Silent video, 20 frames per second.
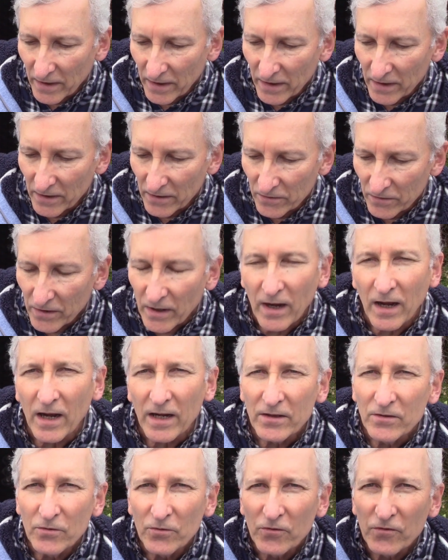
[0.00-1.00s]
and I
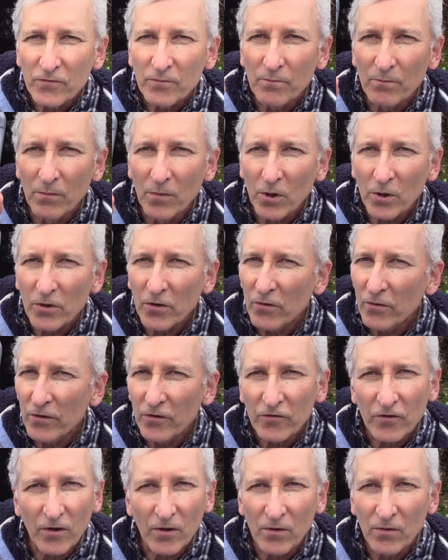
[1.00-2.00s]
use
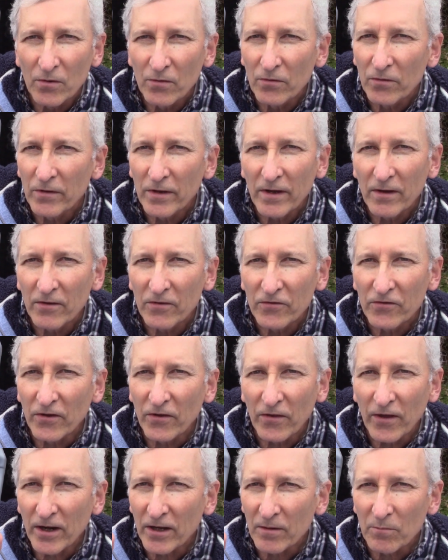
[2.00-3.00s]
Mercury's own
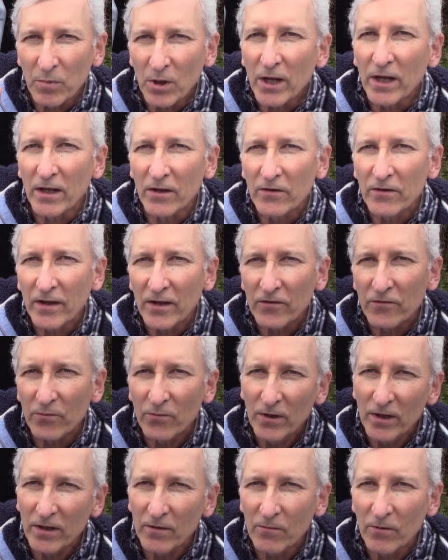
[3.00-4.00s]
synthetic blend. That's
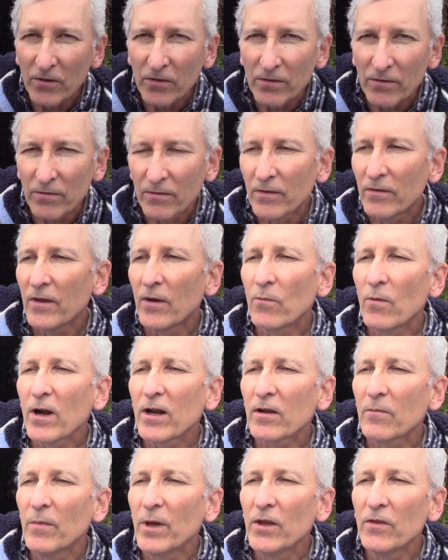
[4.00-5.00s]
really what they
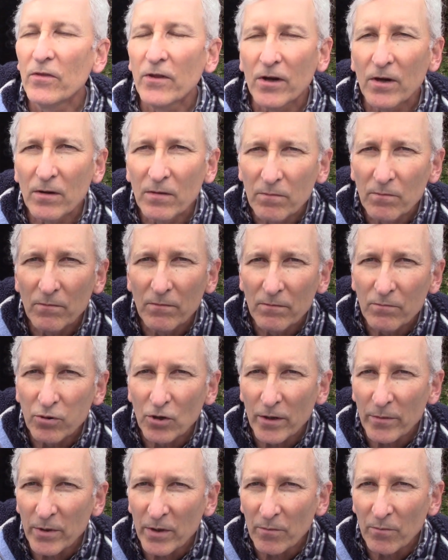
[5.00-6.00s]
recommend their
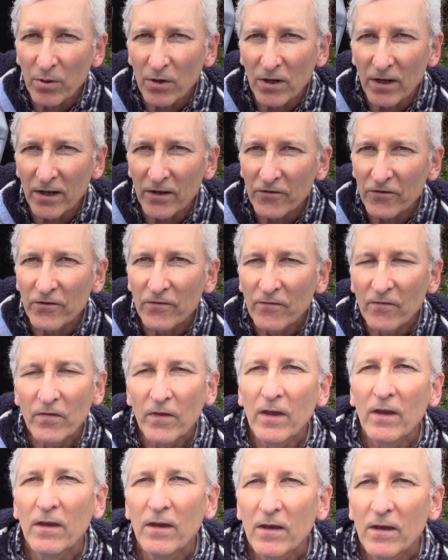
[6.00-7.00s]
Premium Plus.
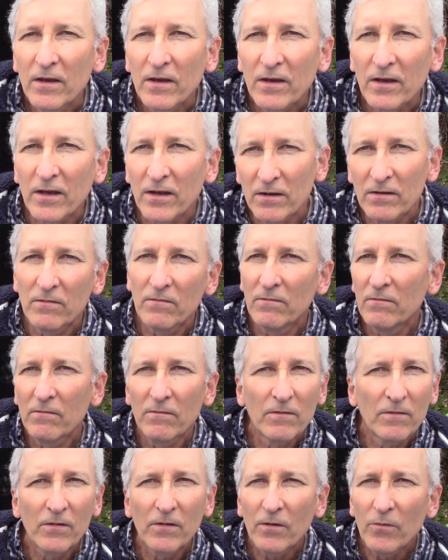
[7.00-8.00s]
And
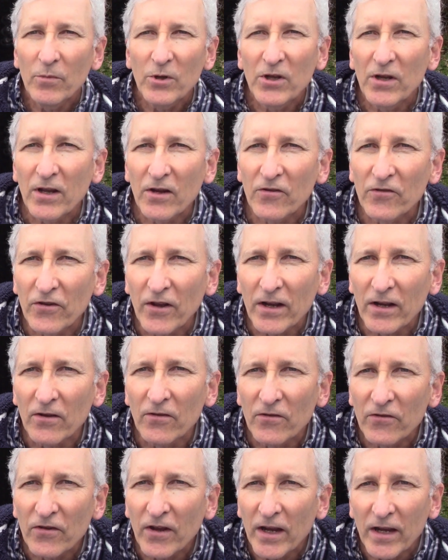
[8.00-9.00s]
let me take a second
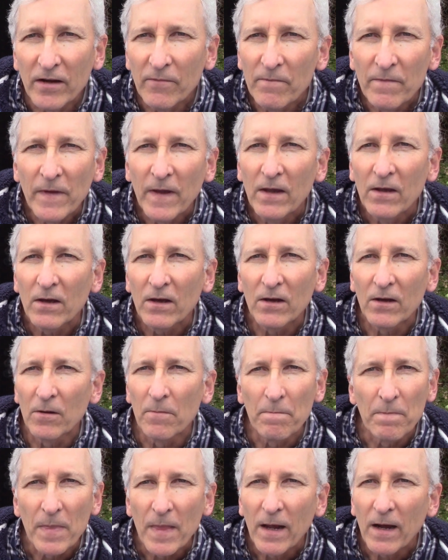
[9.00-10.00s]
and say,
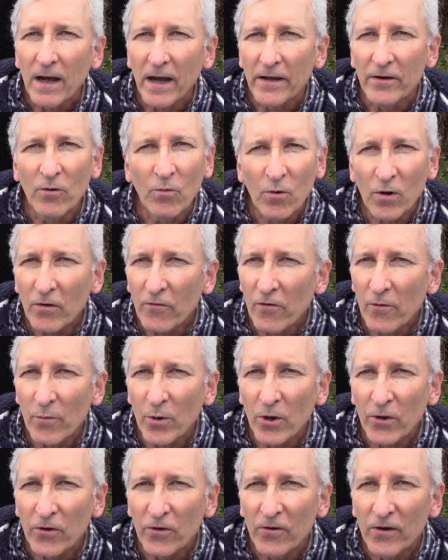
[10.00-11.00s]
um, I don't work for
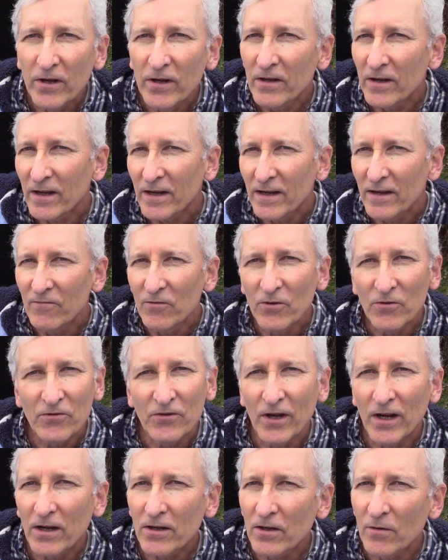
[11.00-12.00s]
Mercury. I have no
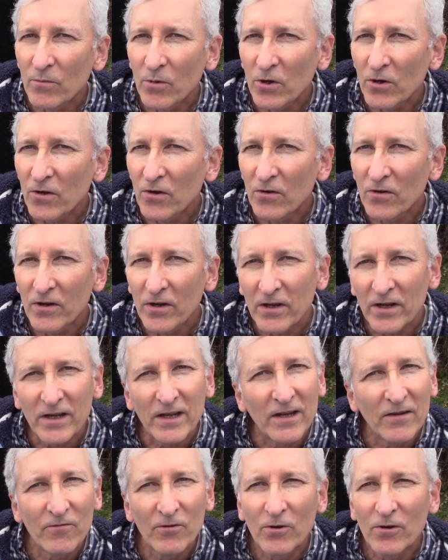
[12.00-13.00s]
stock in Mercury. I
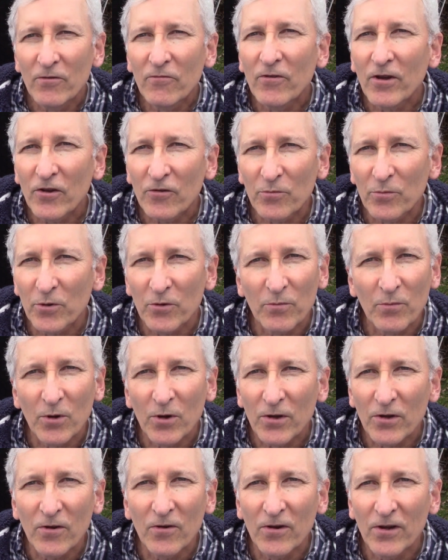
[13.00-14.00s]
have no investment in
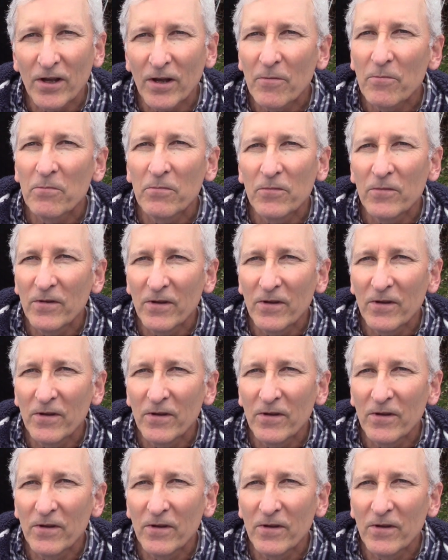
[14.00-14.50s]
Mercury. I'm,